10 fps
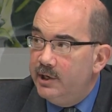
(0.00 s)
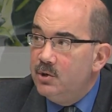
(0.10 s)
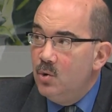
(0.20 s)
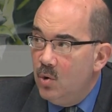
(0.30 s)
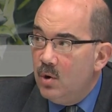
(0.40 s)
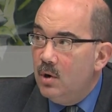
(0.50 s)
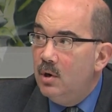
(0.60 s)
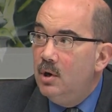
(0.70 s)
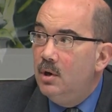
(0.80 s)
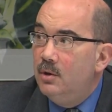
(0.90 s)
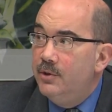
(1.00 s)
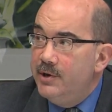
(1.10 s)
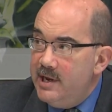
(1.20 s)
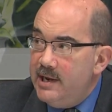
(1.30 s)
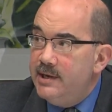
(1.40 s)
ignore the
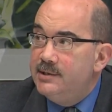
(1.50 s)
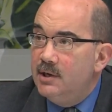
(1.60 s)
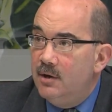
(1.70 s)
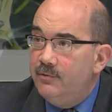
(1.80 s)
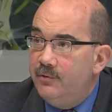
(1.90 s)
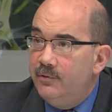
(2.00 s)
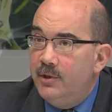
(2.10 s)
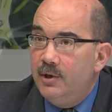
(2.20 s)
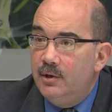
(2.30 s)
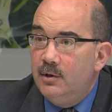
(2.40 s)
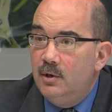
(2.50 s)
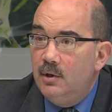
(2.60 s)
needs of the